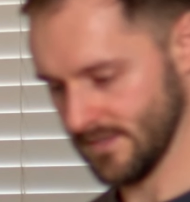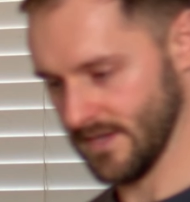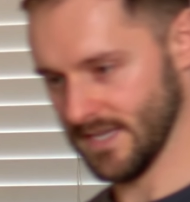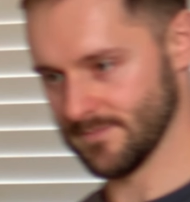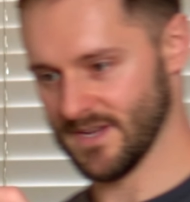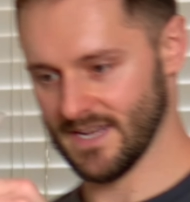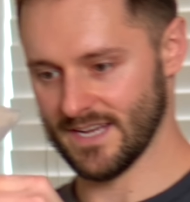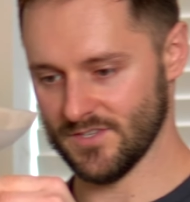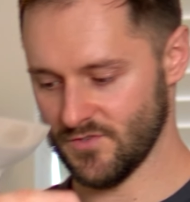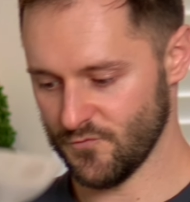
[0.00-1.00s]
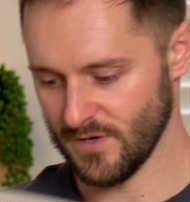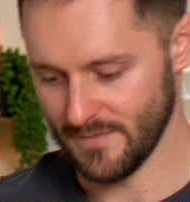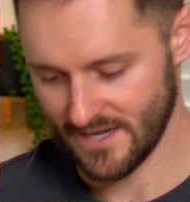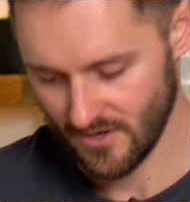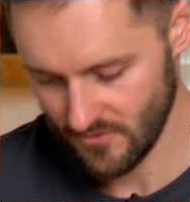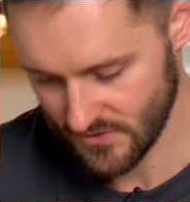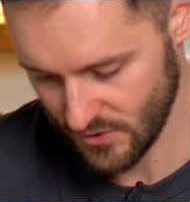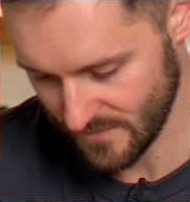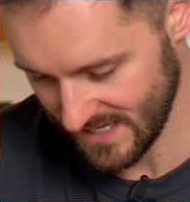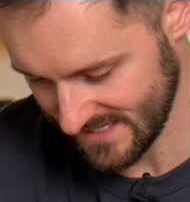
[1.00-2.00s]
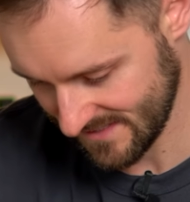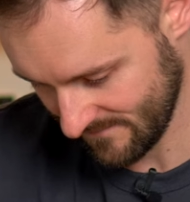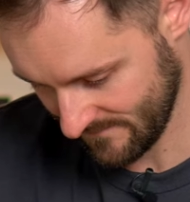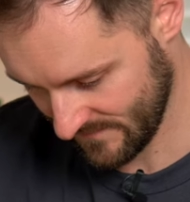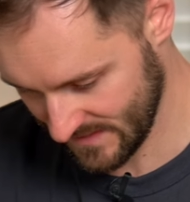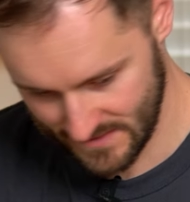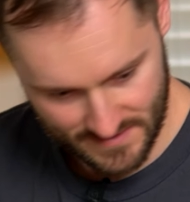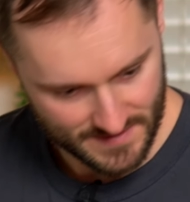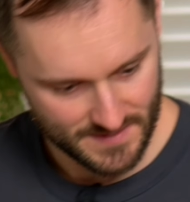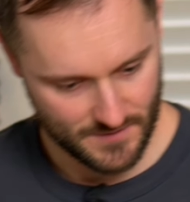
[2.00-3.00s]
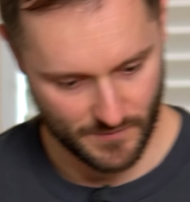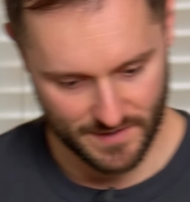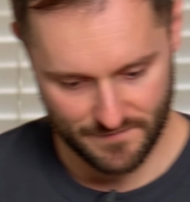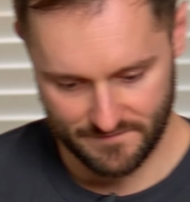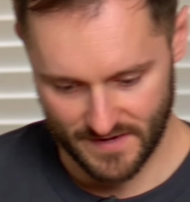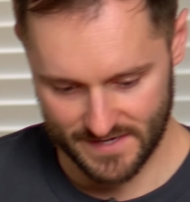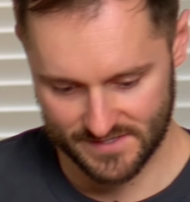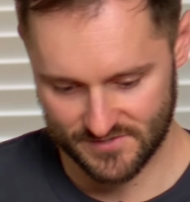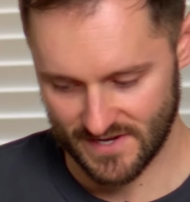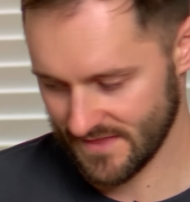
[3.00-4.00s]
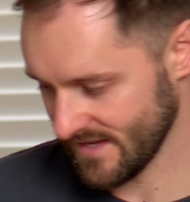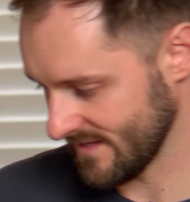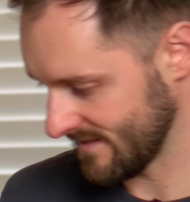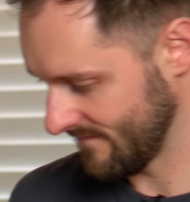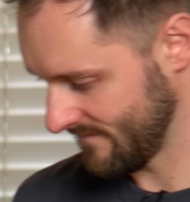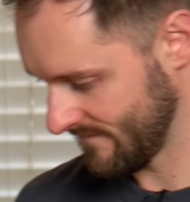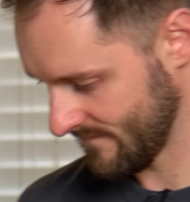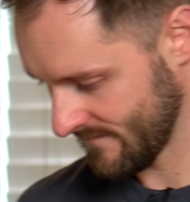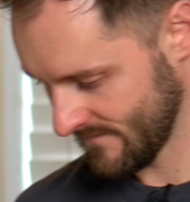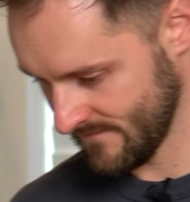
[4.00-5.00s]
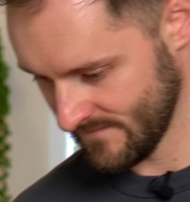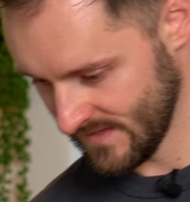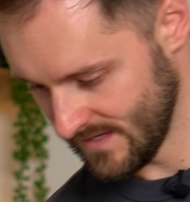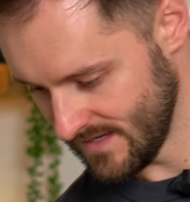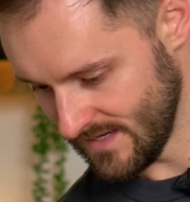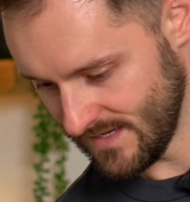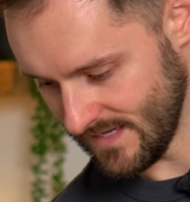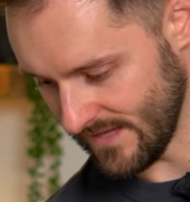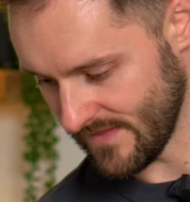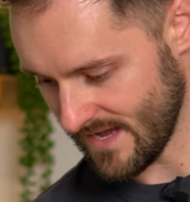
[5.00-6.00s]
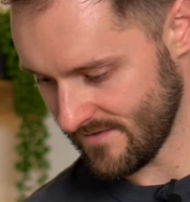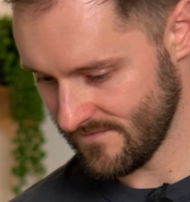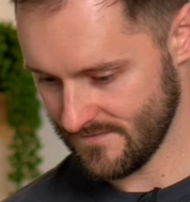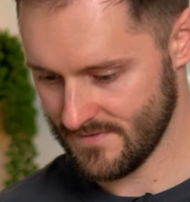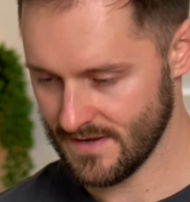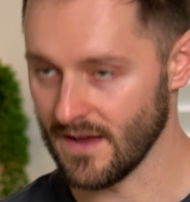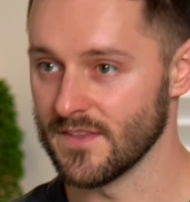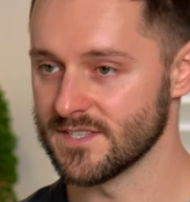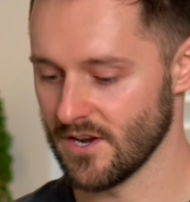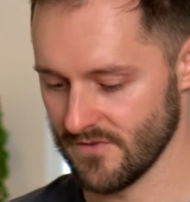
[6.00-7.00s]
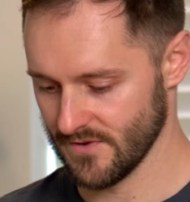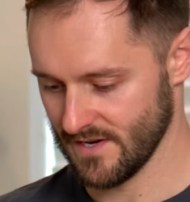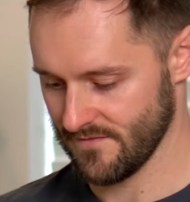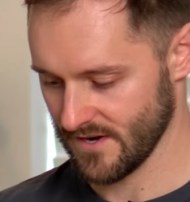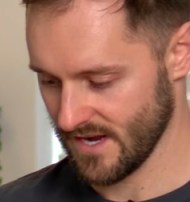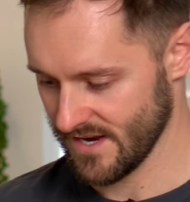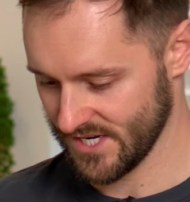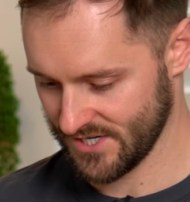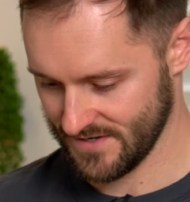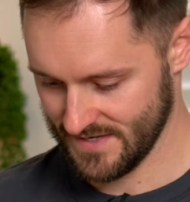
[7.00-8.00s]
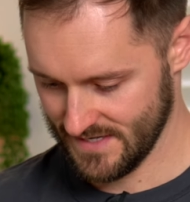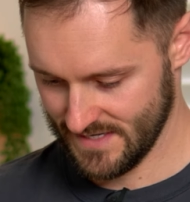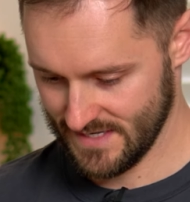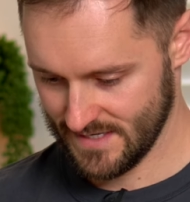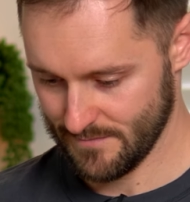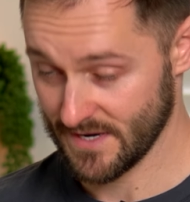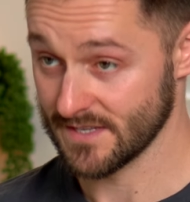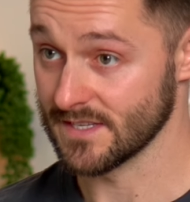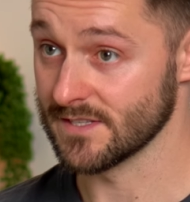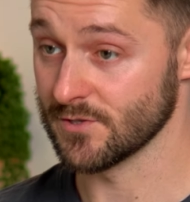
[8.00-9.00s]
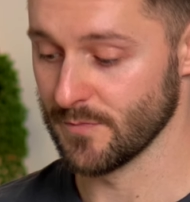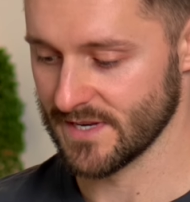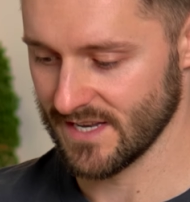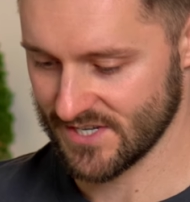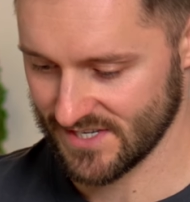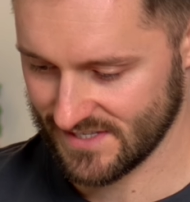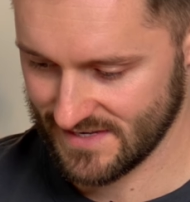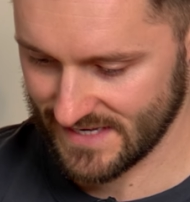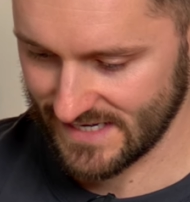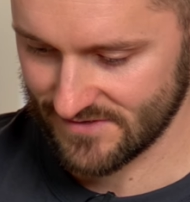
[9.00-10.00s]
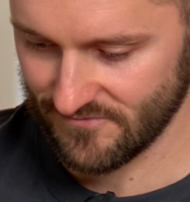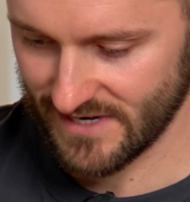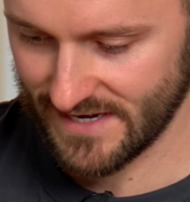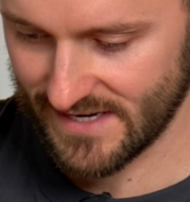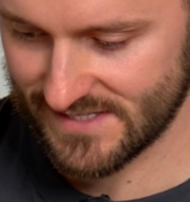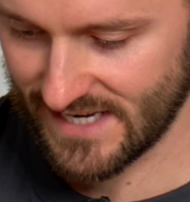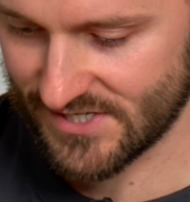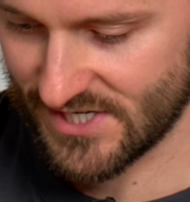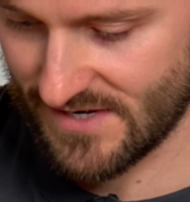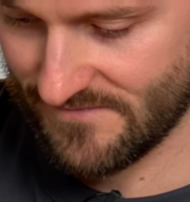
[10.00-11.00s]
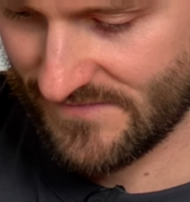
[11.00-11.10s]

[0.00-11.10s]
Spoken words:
So here's my extremely cold coupe glass. We're going to fine strain this in there, and there's no need for a garnish because it's super delicious and has a really nice texture.